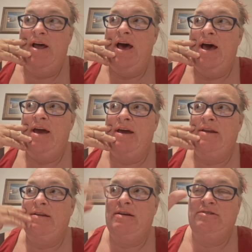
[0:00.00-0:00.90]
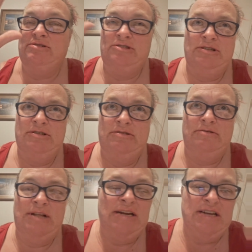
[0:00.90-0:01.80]
flag, and
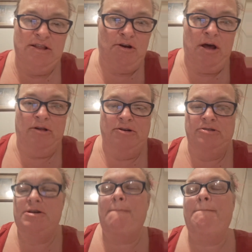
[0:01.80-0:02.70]
they did their colors.